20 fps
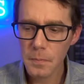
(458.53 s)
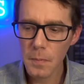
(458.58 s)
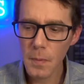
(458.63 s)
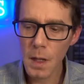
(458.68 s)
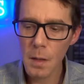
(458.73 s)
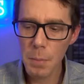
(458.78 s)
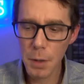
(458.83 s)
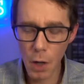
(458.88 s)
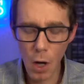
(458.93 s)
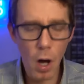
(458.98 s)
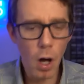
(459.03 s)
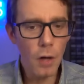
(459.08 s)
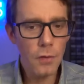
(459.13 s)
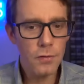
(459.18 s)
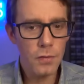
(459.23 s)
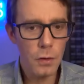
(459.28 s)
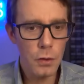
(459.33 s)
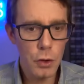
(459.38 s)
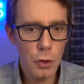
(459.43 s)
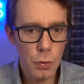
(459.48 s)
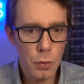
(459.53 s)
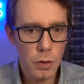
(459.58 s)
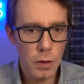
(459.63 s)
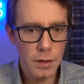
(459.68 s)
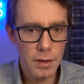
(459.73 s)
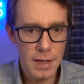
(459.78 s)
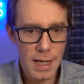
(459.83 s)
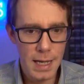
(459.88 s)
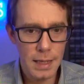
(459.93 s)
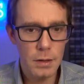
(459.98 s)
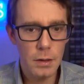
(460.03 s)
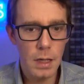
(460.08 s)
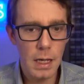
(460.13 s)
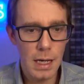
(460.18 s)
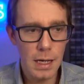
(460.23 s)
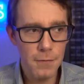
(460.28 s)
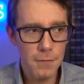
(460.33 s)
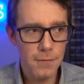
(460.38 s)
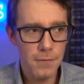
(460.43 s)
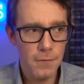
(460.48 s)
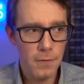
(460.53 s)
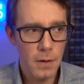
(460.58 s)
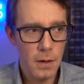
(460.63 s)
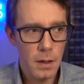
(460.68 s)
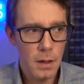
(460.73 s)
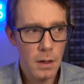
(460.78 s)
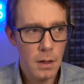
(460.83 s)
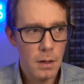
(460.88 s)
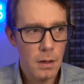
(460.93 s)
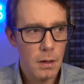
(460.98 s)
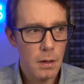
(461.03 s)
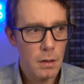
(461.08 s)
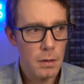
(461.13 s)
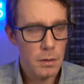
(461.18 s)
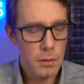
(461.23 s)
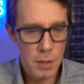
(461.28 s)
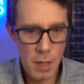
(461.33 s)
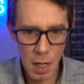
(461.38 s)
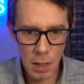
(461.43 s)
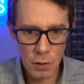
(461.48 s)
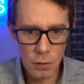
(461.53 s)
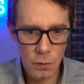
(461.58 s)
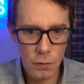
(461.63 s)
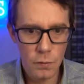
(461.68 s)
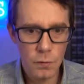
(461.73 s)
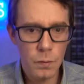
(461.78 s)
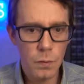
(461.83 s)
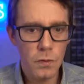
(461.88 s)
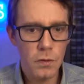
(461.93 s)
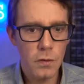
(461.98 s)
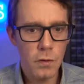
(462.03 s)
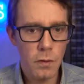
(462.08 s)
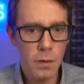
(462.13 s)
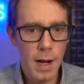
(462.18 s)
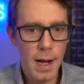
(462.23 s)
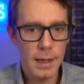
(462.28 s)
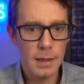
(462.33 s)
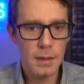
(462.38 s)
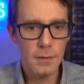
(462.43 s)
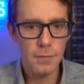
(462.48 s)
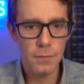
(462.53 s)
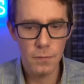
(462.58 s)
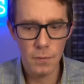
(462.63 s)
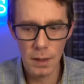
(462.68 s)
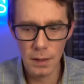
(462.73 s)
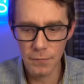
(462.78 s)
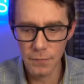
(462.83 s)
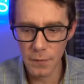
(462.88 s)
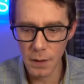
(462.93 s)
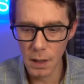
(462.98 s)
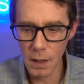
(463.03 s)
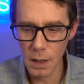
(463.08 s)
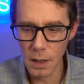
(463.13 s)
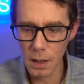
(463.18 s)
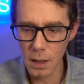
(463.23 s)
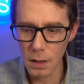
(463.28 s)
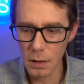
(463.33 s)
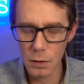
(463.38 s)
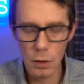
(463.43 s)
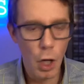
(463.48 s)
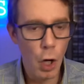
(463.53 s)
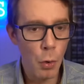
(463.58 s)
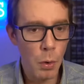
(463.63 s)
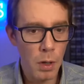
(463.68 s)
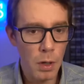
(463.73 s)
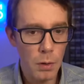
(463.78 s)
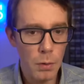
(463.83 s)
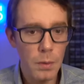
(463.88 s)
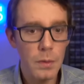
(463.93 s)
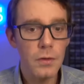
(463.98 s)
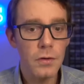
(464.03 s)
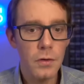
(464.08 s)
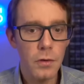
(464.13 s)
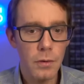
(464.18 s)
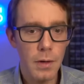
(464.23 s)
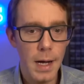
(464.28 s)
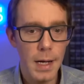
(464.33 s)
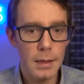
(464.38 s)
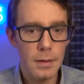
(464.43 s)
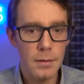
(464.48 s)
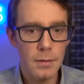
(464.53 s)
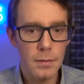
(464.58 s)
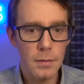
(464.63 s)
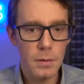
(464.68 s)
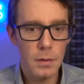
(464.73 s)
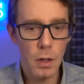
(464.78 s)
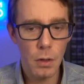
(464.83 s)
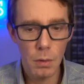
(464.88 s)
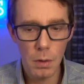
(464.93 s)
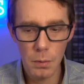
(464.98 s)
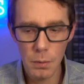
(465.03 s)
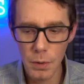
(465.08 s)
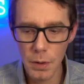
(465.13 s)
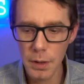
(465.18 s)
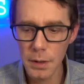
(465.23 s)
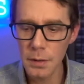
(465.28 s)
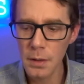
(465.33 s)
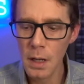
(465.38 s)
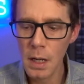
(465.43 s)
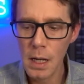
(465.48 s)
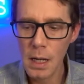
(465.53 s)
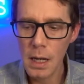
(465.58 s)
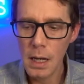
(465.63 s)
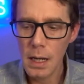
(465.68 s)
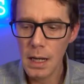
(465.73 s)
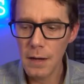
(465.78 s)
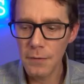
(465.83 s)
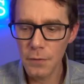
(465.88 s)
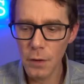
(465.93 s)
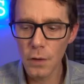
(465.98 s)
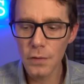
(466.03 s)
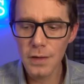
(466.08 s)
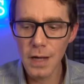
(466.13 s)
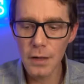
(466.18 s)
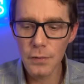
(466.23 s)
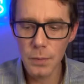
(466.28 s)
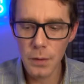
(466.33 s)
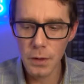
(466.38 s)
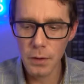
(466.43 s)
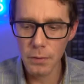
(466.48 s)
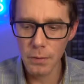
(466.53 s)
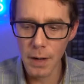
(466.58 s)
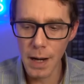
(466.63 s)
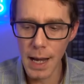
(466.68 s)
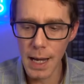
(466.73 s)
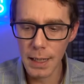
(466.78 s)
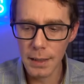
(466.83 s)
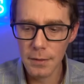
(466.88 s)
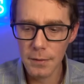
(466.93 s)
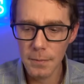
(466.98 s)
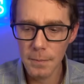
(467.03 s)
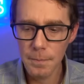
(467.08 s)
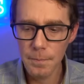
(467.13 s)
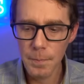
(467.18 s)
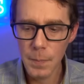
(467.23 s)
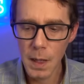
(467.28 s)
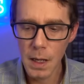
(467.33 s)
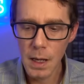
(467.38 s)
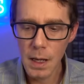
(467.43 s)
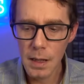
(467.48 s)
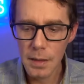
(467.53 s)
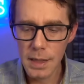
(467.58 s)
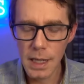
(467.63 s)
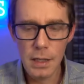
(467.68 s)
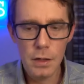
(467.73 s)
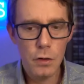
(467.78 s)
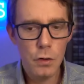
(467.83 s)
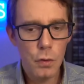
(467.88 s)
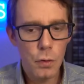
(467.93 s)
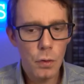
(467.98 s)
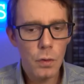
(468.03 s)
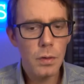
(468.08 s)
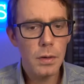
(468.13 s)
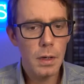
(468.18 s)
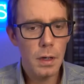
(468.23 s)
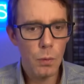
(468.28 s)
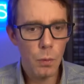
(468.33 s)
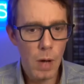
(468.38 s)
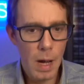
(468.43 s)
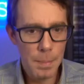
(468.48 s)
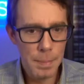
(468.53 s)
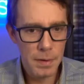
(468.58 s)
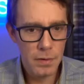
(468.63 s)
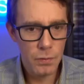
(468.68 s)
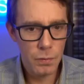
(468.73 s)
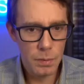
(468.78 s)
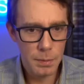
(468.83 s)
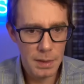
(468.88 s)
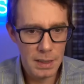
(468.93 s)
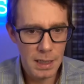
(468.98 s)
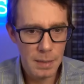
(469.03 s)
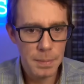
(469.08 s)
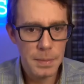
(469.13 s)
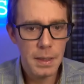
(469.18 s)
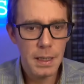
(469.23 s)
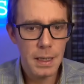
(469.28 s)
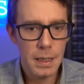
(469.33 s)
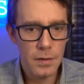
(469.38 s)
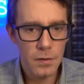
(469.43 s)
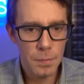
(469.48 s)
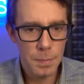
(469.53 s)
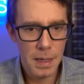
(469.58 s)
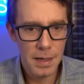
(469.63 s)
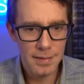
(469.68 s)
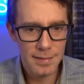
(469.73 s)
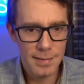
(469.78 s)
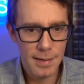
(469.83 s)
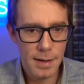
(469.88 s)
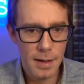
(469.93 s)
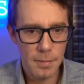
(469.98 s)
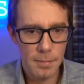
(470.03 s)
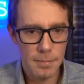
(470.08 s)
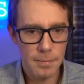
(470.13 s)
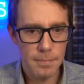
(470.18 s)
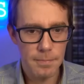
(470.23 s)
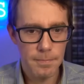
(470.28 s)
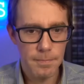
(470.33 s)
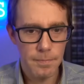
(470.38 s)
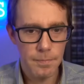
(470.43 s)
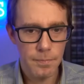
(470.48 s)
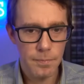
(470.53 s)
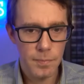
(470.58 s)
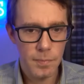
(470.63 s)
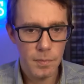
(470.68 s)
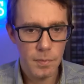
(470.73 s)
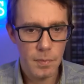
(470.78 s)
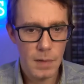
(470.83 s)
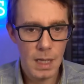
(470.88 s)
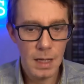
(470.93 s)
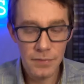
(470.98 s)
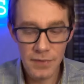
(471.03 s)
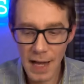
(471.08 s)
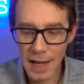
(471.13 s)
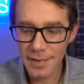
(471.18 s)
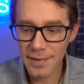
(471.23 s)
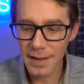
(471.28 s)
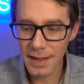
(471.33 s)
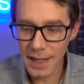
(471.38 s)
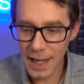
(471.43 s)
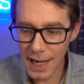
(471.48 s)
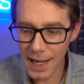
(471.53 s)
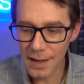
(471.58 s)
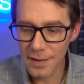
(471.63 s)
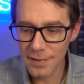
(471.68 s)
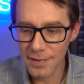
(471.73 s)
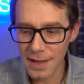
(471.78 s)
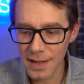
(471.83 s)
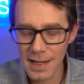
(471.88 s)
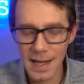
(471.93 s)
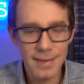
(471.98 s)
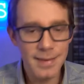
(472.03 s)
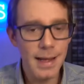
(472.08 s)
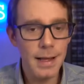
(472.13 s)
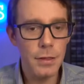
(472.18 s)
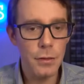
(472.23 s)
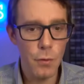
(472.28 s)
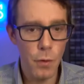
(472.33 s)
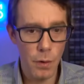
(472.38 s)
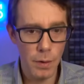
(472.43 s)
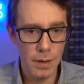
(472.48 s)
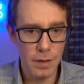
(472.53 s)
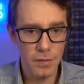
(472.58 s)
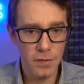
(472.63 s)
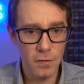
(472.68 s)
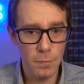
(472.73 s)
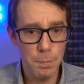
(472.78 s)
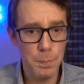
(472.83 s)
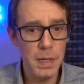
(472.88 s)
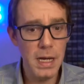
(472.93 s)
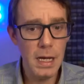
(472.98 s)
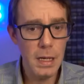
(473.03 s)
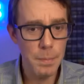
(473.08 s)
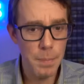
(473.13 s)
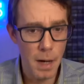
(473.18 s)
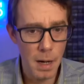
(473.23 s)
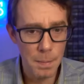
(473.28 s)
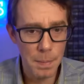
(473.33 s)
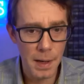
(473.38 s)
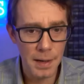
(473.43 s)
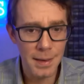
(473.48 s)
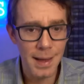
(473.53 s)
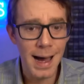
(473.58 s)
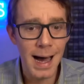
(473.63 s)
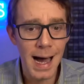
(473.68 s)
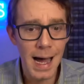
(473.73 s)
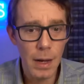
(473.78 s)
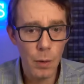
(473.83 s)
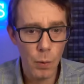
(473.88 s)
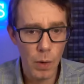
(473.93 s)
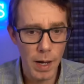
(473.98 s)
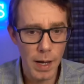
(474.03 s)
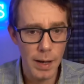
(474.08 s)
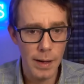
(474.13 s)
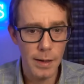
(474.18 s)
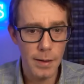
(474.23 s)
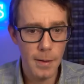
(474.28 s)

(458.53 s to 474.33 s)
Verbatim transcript: But also you could then, if Knuckles was correct, if if uh, Lowell was correct, Lowell Wood, if those guys were correct, then nuclear weapons were manipulating space-time. And if that's the case, then that's like throwing a speed bump on the highway